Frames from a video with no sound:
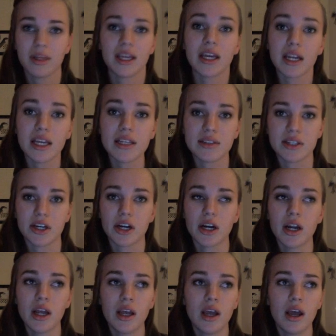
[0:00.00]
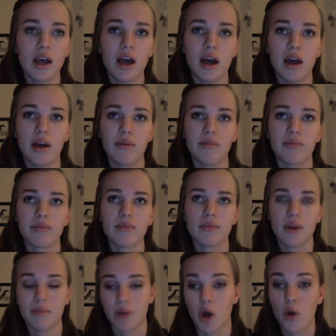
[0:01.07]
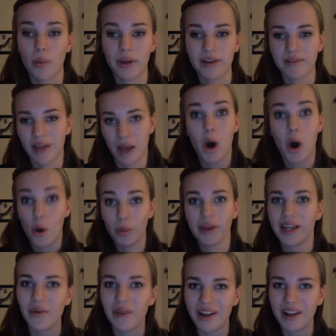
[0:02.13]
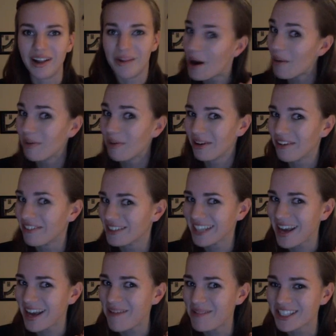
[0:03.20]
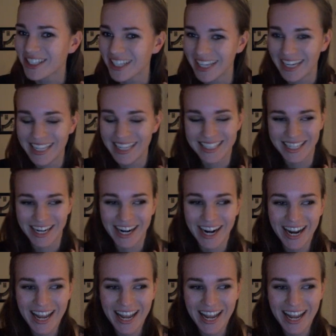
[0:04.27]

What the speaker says: get easier. I'm hoping it will. I'm hoping over time this will get easier.